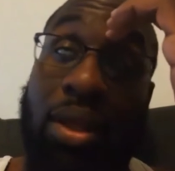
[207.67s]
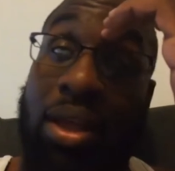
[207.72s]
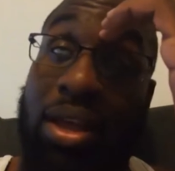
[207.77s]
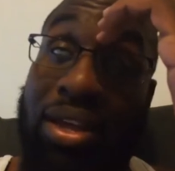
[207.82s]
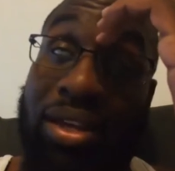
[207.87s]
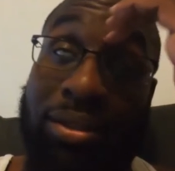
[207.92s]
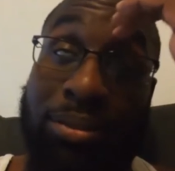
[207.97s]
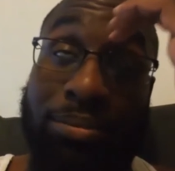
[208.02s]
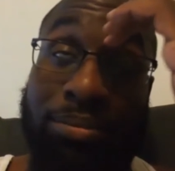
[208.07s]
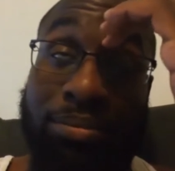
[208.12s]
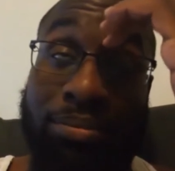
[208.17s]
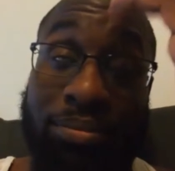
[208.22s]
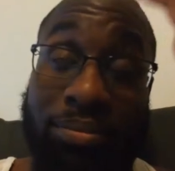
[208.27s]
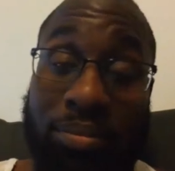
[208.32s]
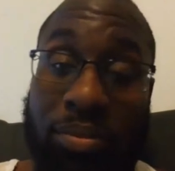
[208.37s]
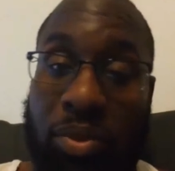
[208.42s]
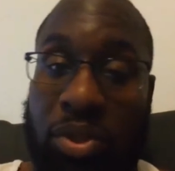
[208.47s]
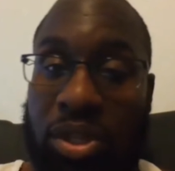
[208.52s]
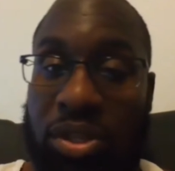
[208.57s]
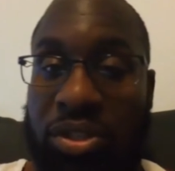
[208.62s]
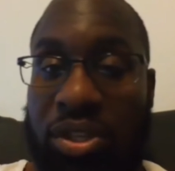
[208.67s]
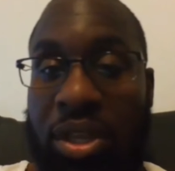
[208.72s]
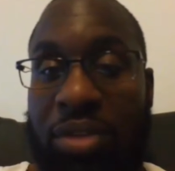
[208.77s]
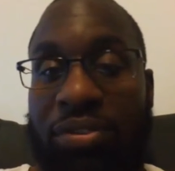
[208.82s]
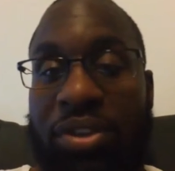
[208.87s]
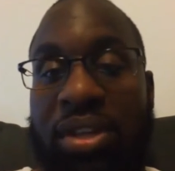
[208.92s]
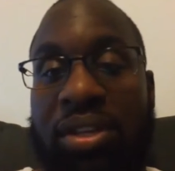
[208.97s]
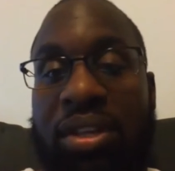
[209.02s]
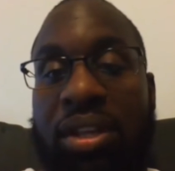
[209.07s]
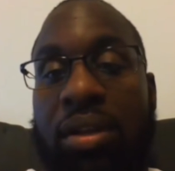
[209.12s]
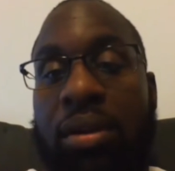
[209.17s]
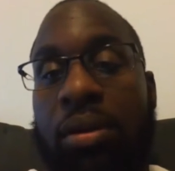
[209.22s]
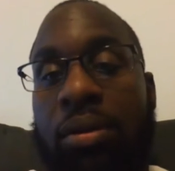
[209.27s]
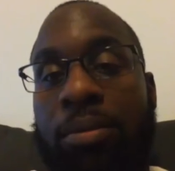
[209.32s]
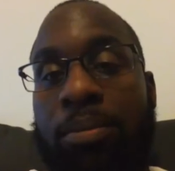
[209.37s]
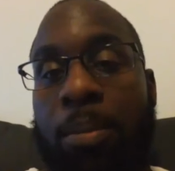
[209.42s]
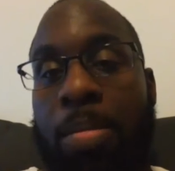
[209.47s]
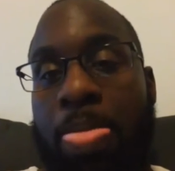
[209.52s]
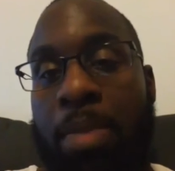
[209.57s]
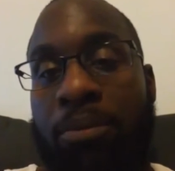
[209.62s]
um, the TV deal
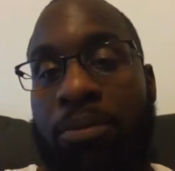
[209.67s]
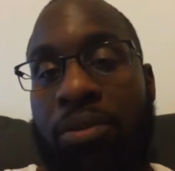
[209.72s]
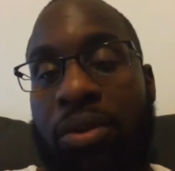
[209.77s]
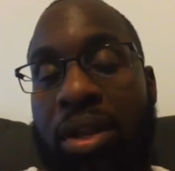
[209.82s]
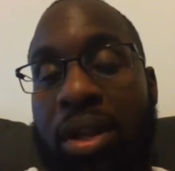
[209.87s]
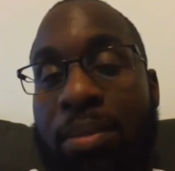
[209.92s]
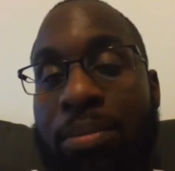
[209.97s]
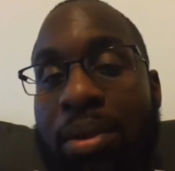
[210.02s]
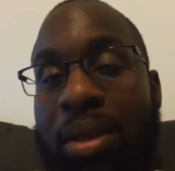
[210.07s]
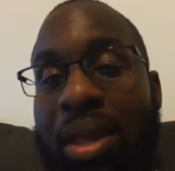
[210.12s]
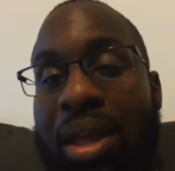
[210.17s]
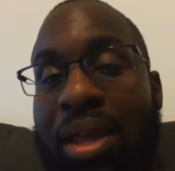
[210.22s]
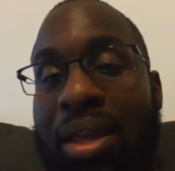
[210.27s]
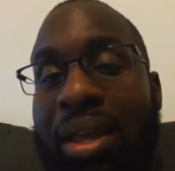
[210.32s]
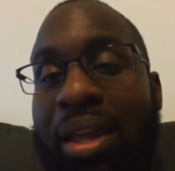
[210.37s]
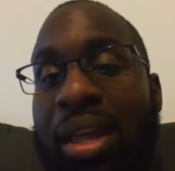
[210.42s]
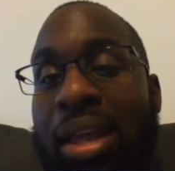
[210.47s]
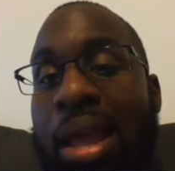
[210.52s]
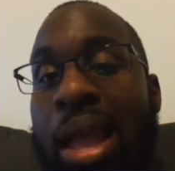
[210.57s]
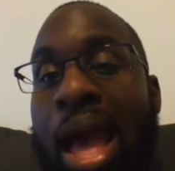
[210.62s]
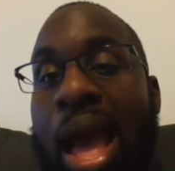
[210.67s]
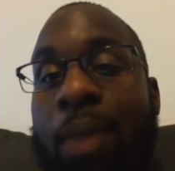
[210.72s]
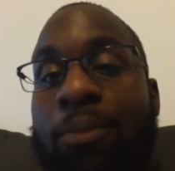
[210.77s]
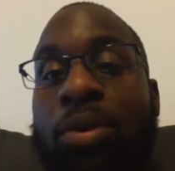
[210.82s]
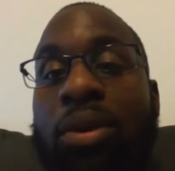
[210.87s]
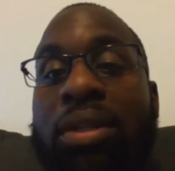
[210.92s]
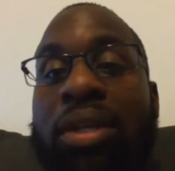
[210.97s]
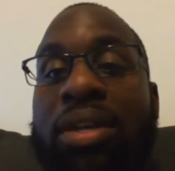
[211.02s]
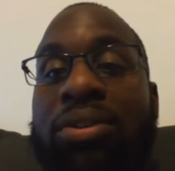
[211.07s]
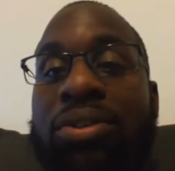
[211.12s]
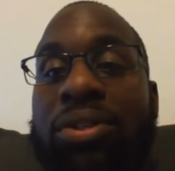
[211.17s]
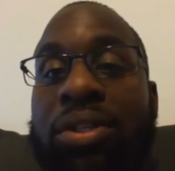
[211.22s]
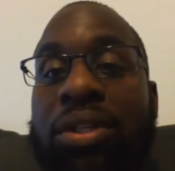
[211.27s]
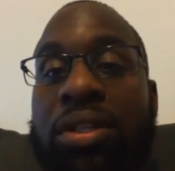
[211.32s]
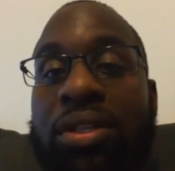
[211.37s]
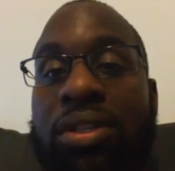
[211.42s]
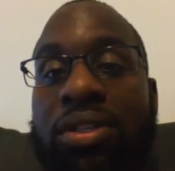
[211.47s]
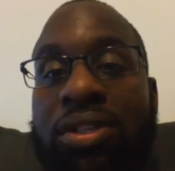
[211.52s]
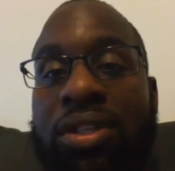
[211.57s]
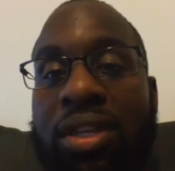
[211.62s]
for the NBA. I'm really interested
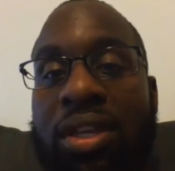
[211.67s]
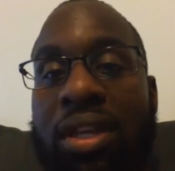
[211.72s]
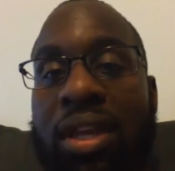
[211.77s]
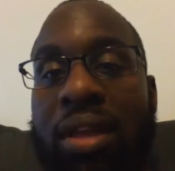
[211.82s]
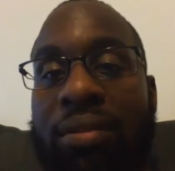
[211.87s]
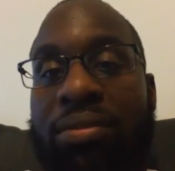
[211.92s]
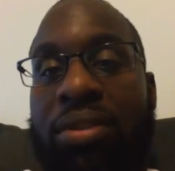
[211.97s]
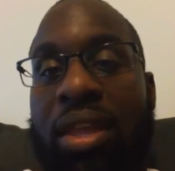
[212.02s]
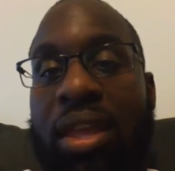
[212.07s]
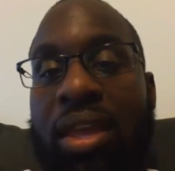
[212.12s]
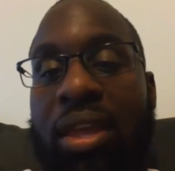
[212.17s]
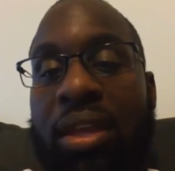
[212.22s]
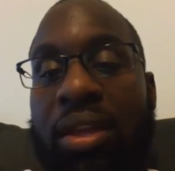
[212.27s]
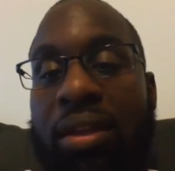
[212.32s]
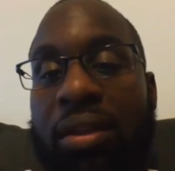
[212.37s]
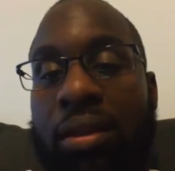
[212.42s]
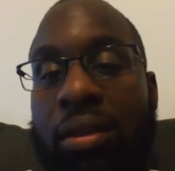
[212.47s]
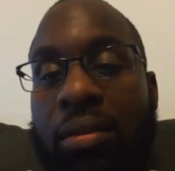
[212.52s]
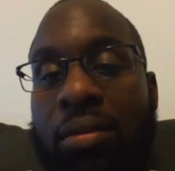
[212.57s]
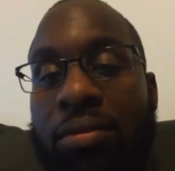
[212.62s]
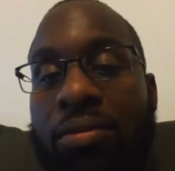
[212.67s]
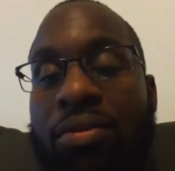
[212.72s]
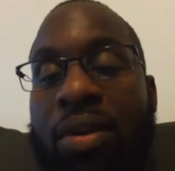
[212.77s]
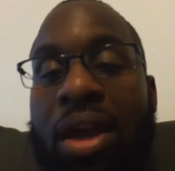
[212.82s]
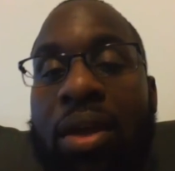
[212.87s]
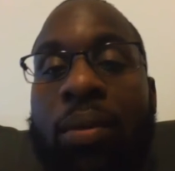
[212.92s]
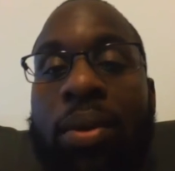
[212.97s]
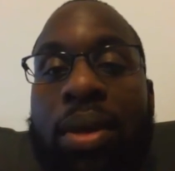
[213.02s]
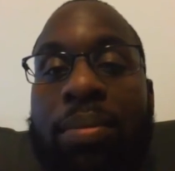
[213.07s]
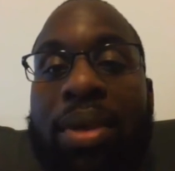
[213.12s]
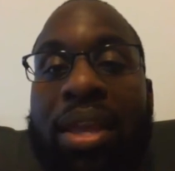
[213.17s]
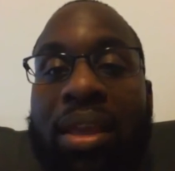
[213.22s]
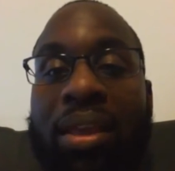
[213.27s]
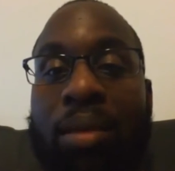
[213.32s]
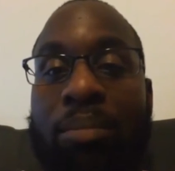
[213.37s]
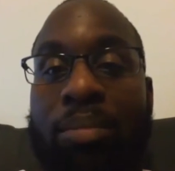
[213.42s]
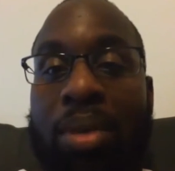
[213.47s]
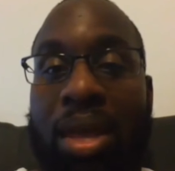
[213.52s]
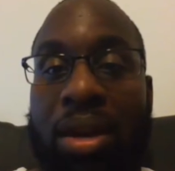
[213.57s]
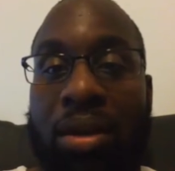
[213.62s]
to see if they find a way to make it
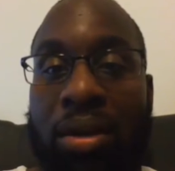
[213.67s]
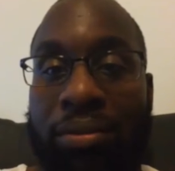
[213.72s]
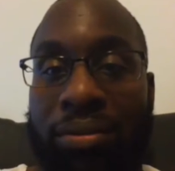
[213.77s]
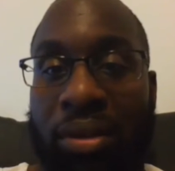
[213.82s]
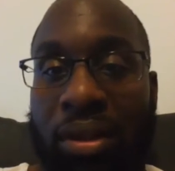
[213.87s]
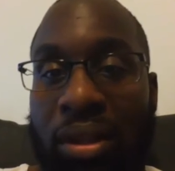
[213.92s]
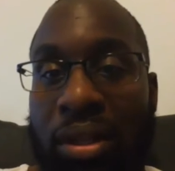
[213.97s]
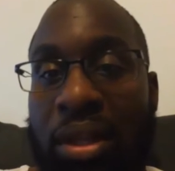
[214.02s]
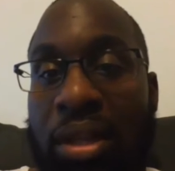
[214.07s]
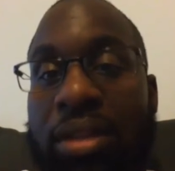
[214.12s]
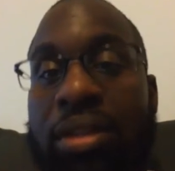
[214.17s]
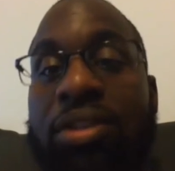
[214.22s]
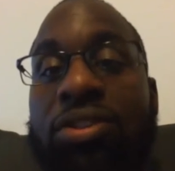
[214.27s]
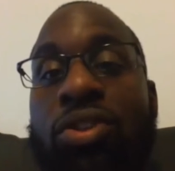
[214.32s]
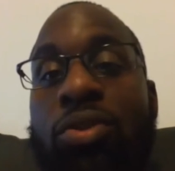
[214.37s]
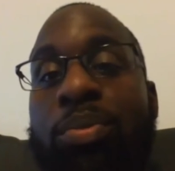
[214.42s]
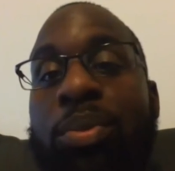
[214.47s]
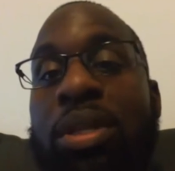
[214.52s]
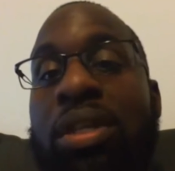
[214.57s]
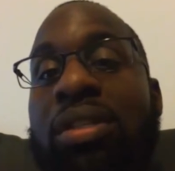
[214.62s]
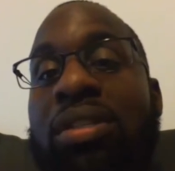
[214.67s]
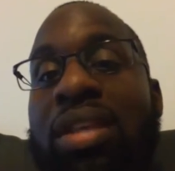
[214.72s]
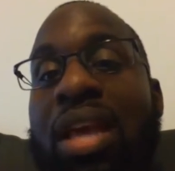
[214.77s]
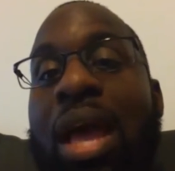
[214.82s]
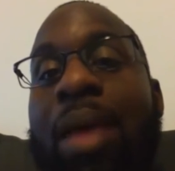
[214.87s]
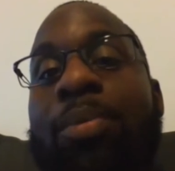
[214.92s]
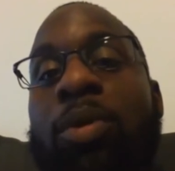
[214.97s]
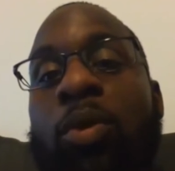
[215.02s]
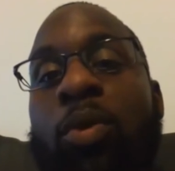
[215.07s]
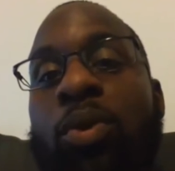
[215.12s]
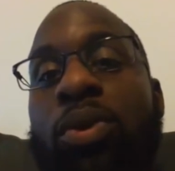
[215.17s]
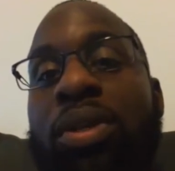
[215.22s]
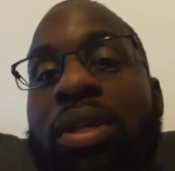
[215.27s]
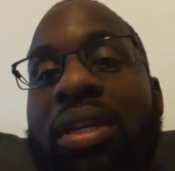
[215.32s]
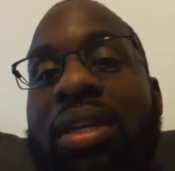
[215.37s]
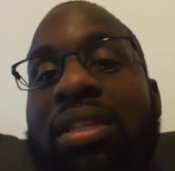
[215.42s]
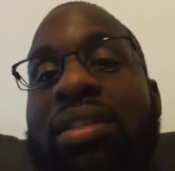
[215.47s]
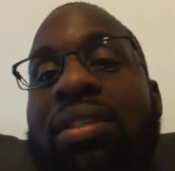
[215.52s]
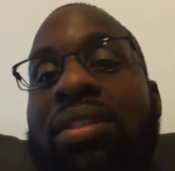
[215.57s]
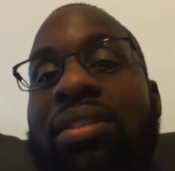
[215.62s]
competitive. This will be the time you really
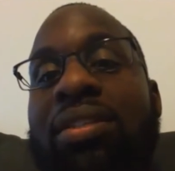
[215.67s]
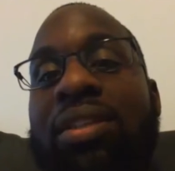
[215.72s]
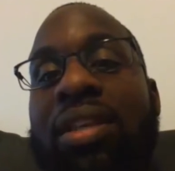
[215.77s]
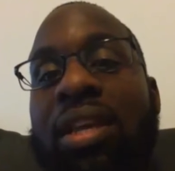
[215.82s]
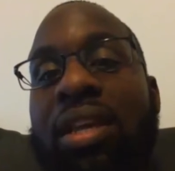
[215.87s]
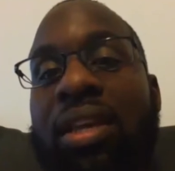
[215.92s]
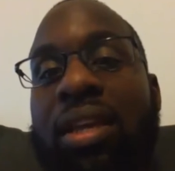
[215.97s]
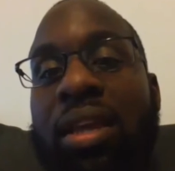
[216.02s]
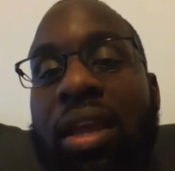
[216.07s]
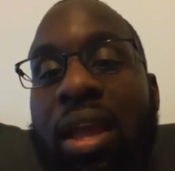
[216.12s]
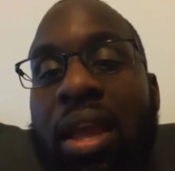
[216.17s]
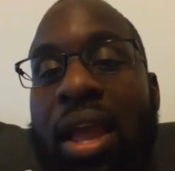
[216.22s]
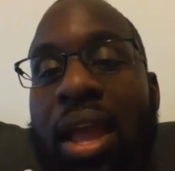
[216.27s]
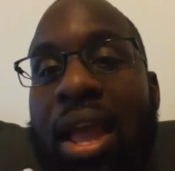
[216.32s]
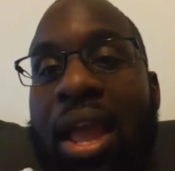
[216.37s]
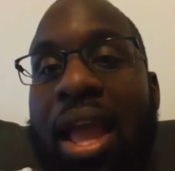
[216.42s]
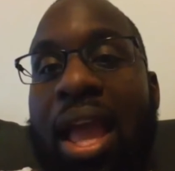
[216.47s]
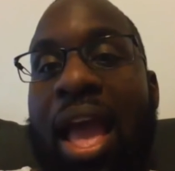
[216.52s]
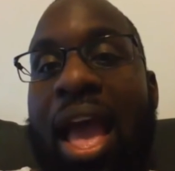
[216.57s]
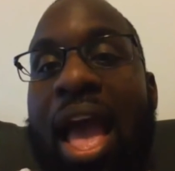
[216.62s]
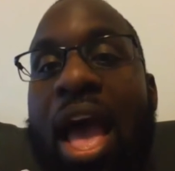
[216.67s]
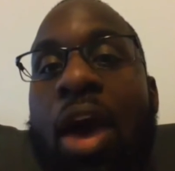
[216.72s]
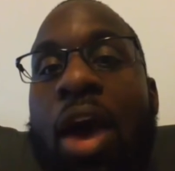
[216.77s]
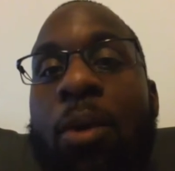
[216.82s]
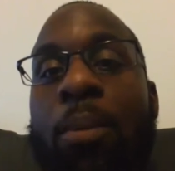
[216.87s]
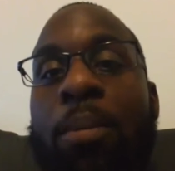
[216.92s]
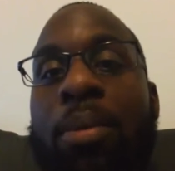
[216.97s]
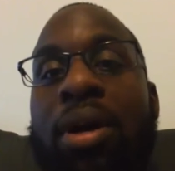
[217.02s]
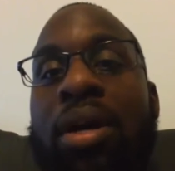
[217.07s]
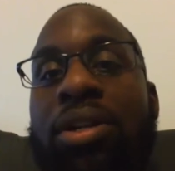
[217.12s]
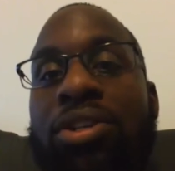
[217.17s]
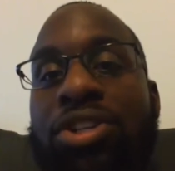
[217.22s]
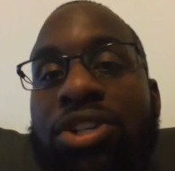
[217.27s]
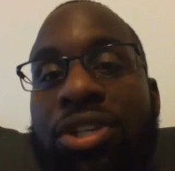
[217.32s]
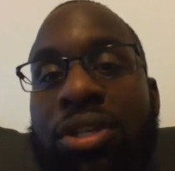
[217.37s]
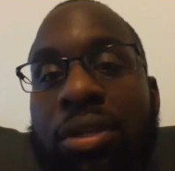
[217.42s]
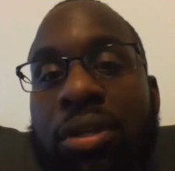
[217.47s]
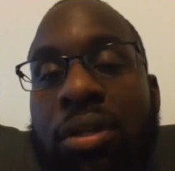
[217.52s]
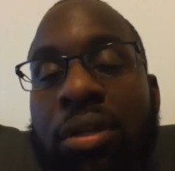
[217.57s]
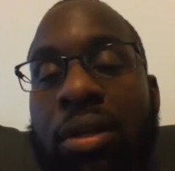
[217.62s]
get to see how
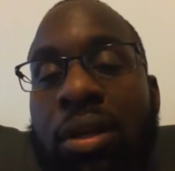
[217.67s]
much